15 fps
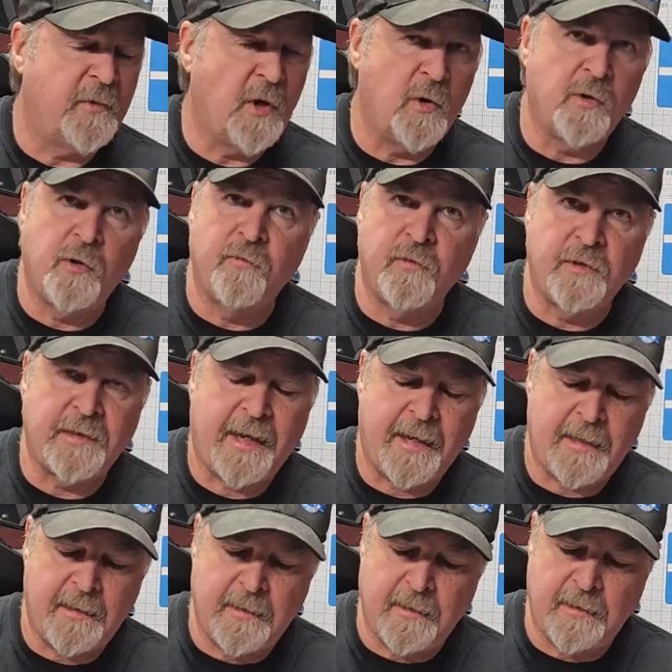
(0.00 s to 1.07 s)
Don't over
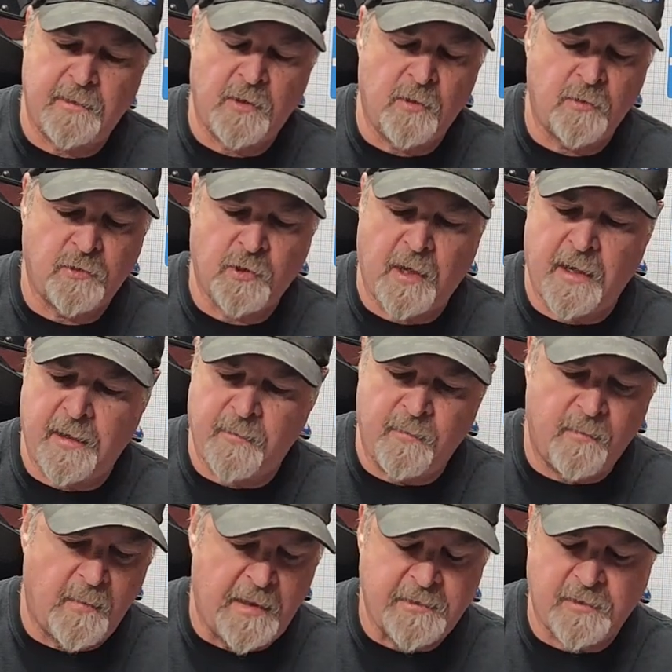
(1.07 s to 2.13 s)
tighten it. Don't try to
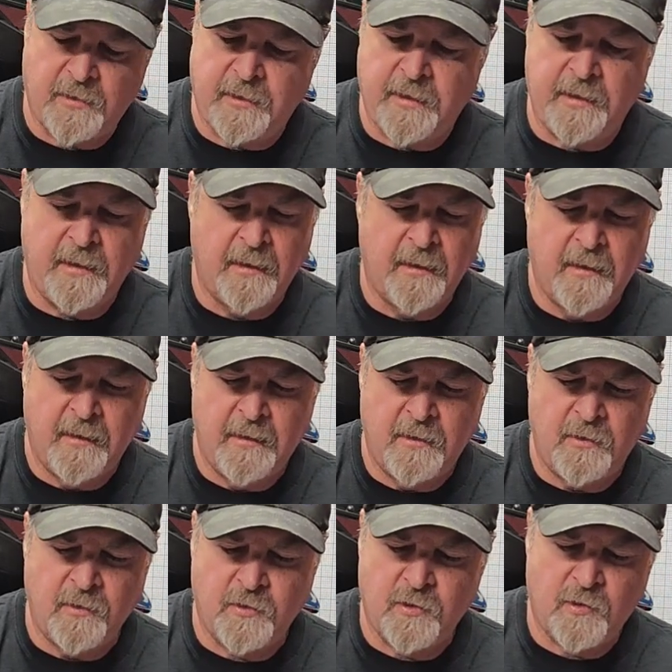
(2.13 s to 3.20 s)
muscle it.
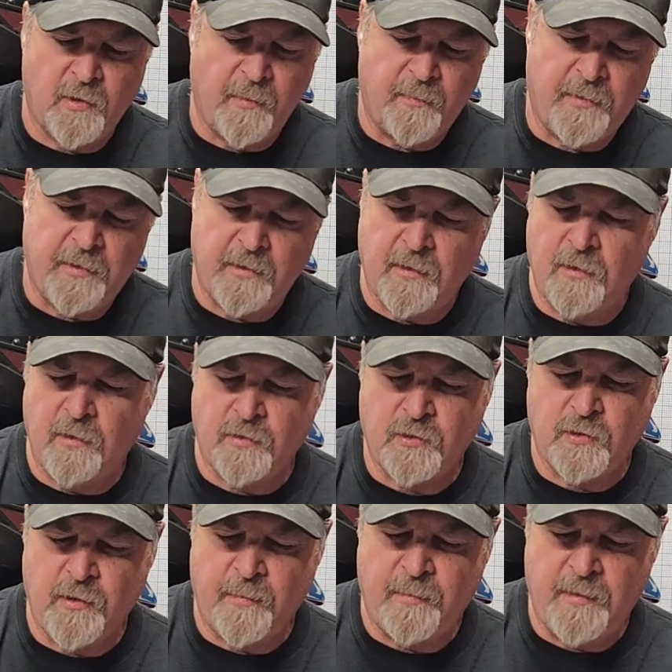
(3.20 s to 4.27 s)
You'll strip this. You'll
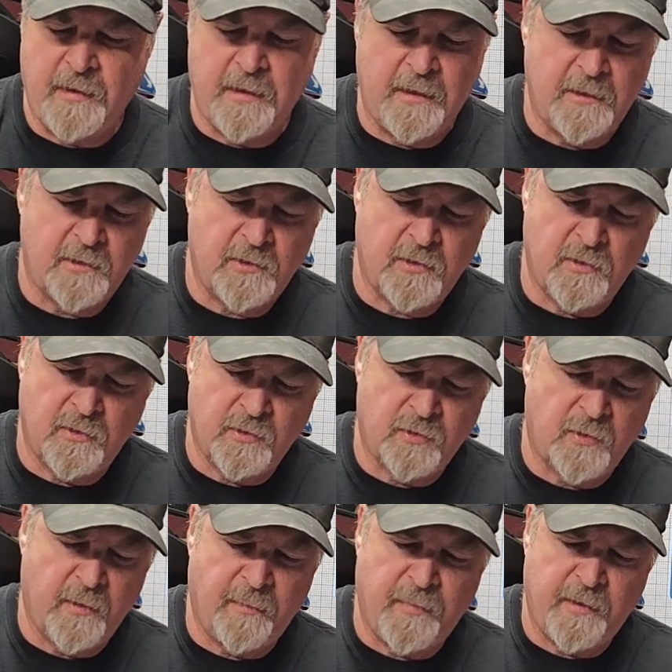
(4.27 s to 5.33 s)

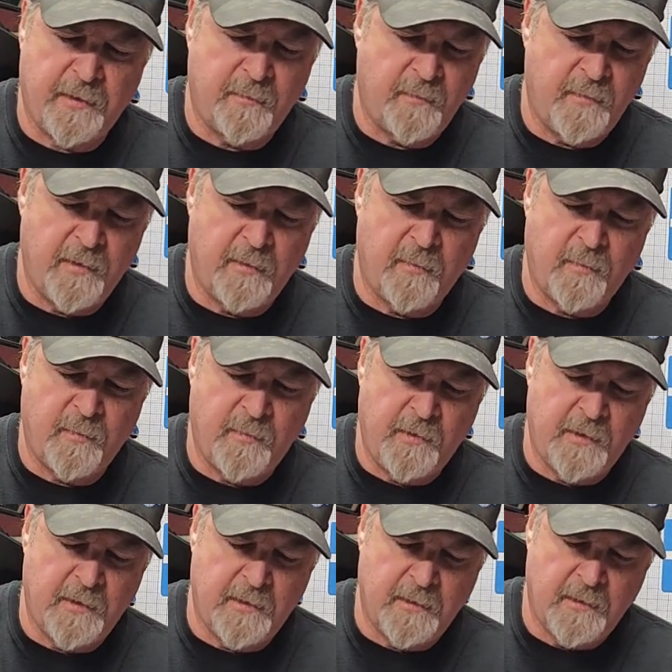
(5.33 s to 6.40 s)
strip the
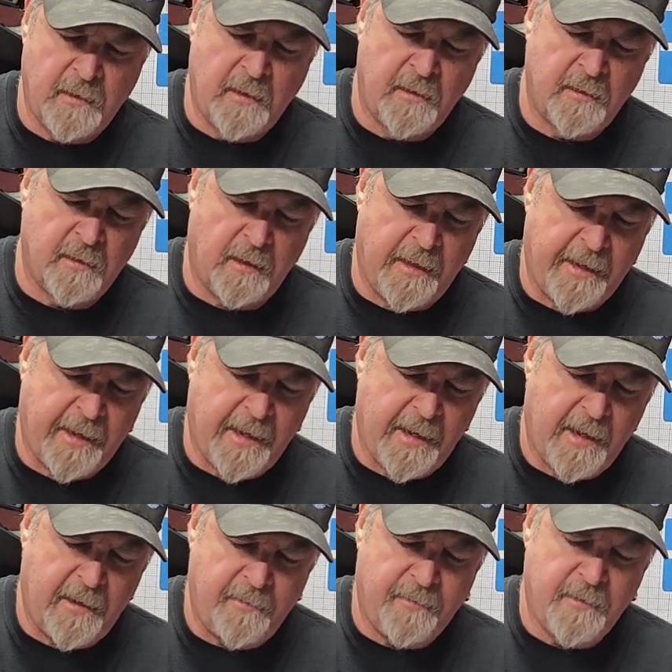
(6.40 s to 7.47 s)
leg
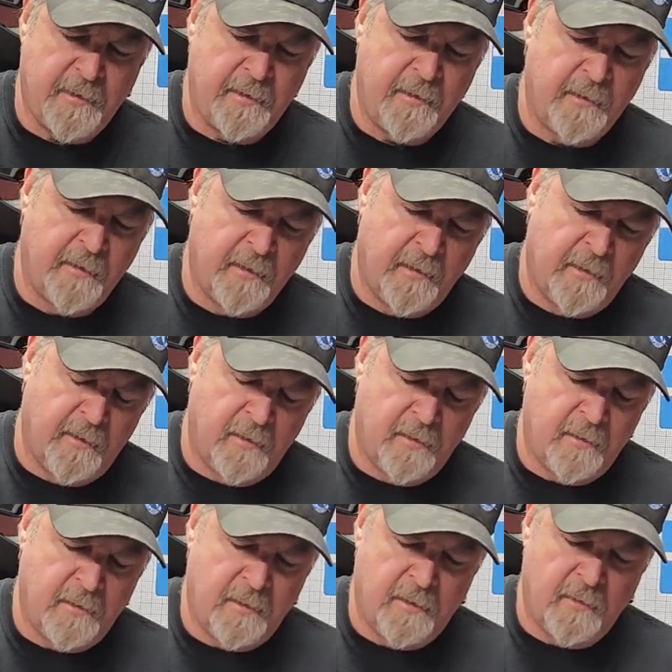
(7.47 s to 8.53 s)
out, and
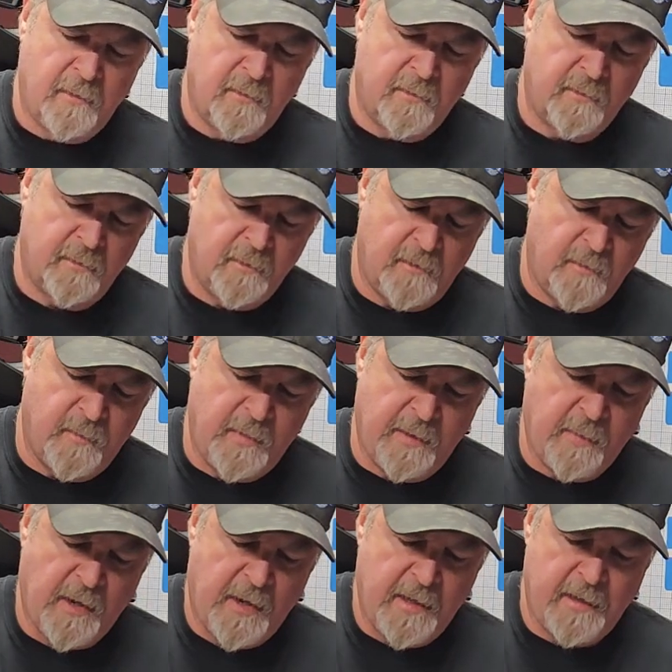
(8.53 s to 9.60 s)
you'll be
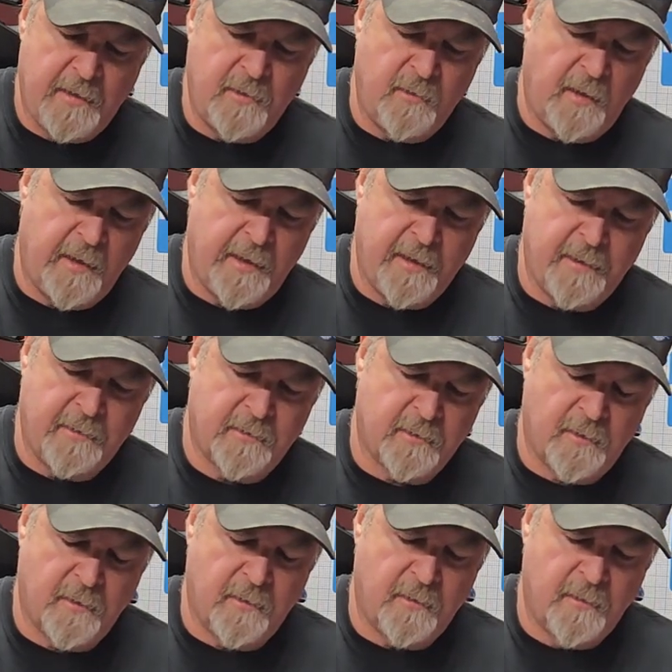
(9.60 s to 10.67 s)
buying a new leg.
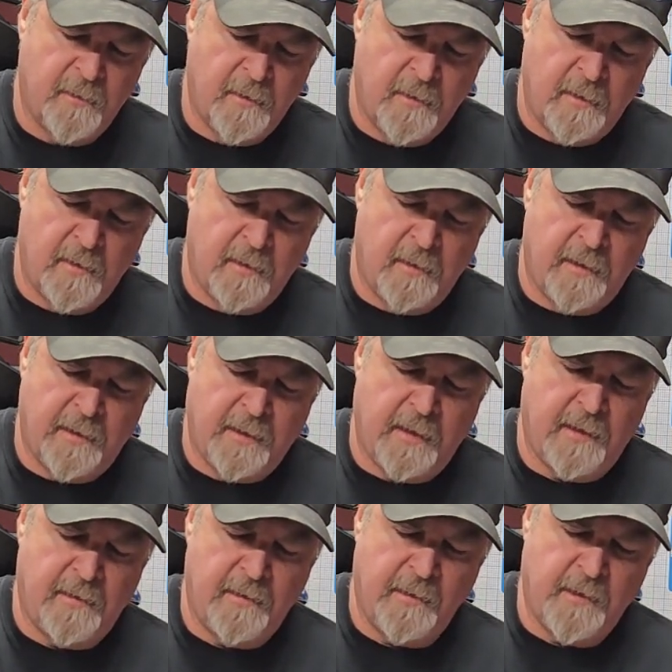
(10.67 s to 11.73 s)
So
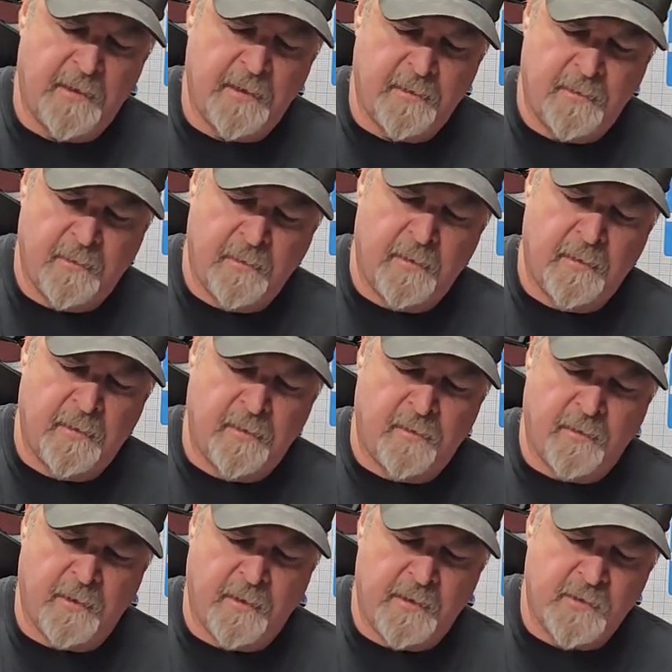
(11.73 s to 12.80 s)
again, they're
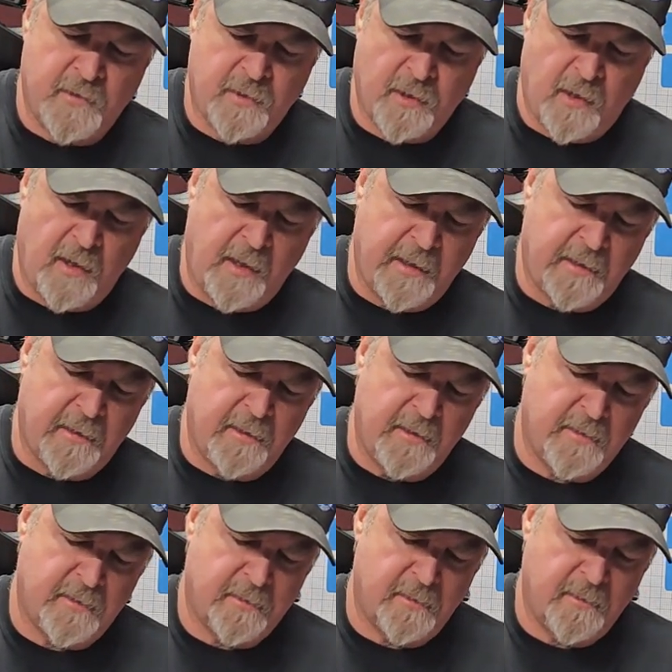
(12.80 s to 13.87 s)
gonna install like
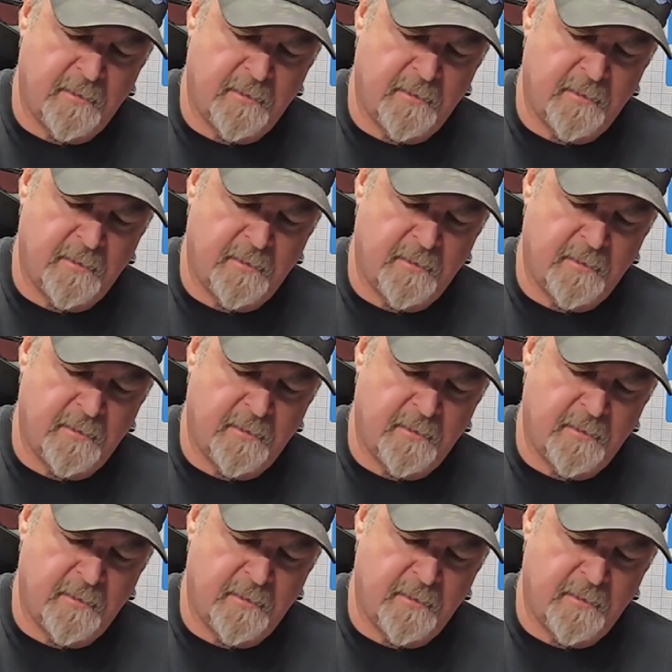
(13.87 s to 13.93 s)
this.